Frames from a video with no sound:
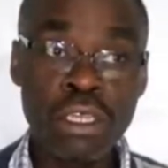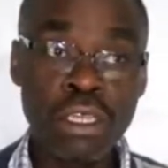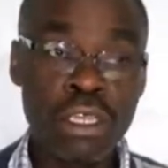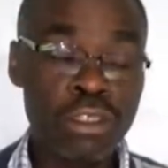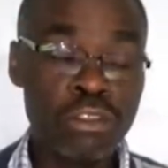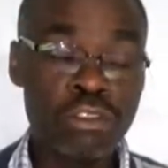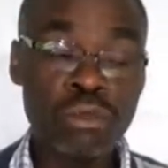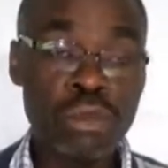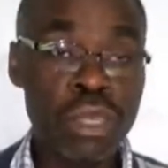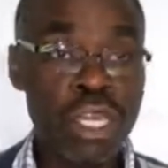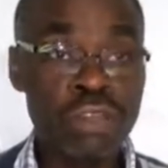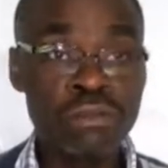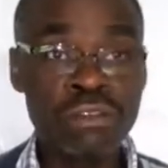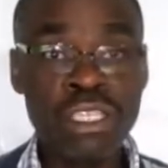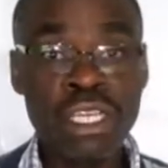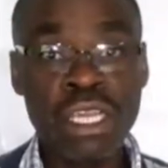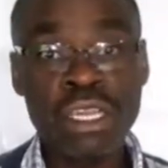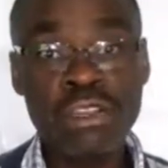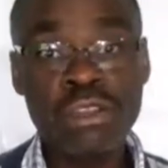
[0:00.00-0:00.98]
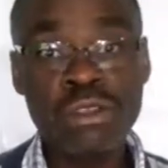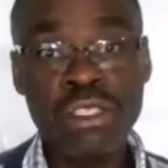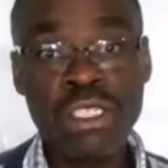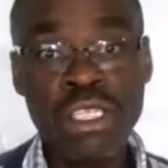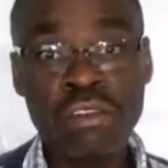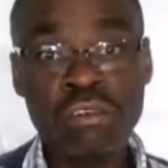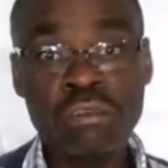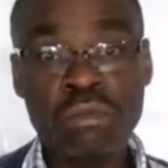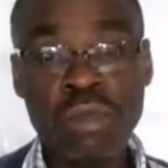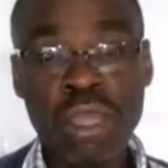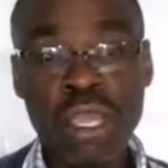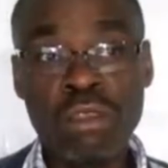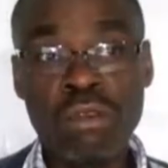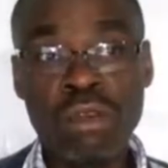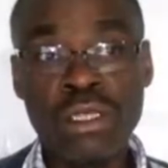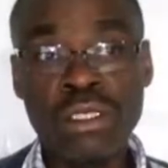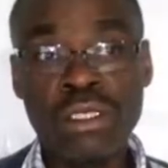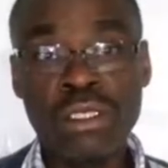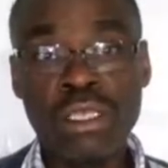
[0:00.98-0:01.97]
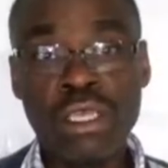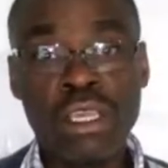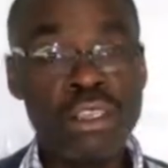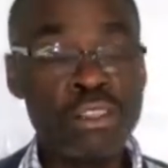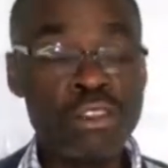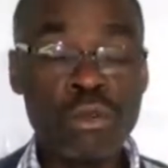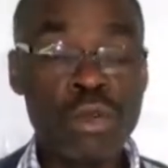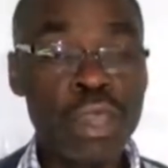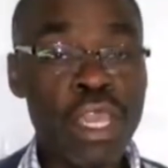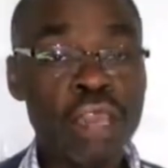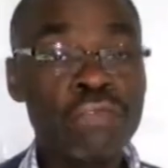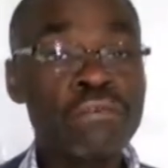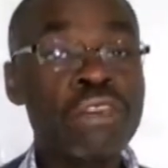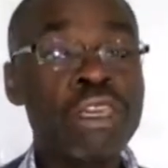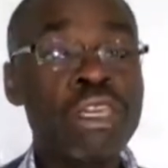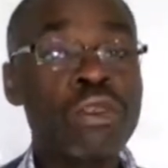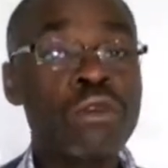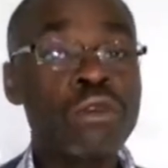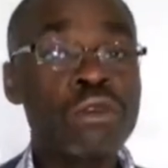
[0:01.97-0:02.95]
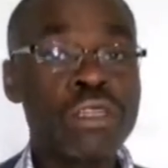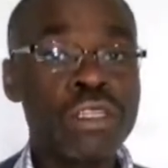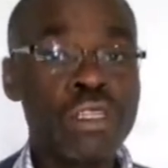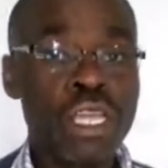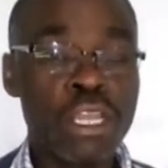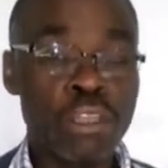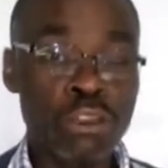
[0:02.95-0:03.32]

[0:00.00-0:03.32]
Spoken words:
you may have taken yourself backwards, you may have killed an